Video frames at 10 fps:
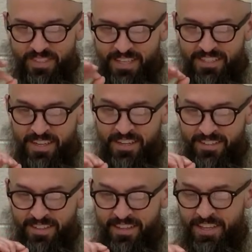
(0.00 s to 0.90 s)
It's
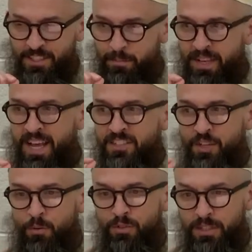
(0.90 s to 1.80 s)
a kiss bila
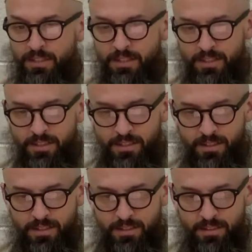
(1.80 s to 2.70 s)
sawt.
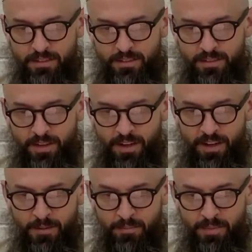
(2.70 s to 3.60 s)

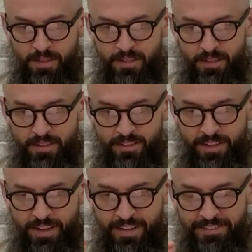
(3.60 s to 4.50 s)

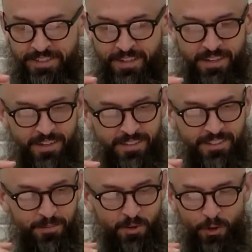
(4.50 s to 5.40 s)
And in
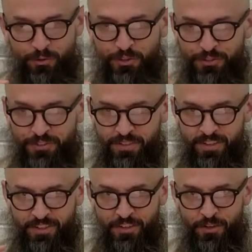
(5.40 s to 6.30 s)
some cultures,
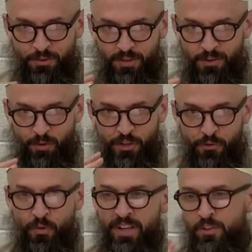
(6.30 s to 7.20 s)
when
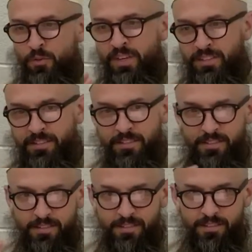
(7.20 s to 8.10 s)
you greet, you kiss.
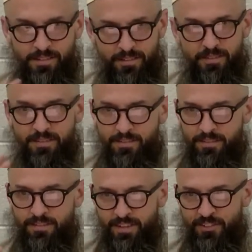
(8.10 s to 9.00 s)

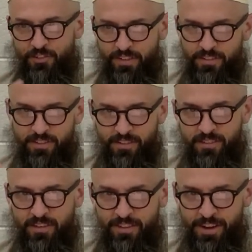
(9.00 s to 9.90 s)

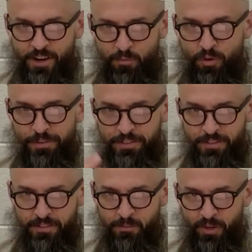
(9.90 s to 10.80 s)
It's in the Arab world,
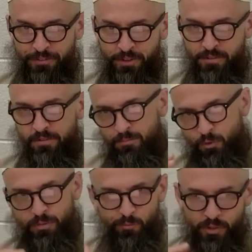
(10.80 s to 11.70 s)
it's well known,
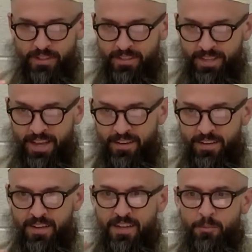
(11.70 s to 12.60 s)
like that.
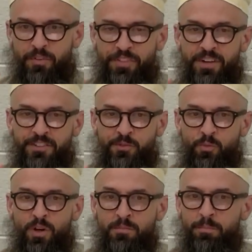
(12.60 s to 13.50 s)
But there's
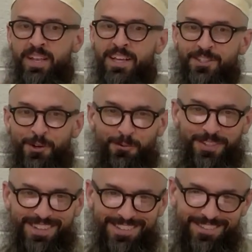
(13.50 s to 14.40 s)
one bila sawt.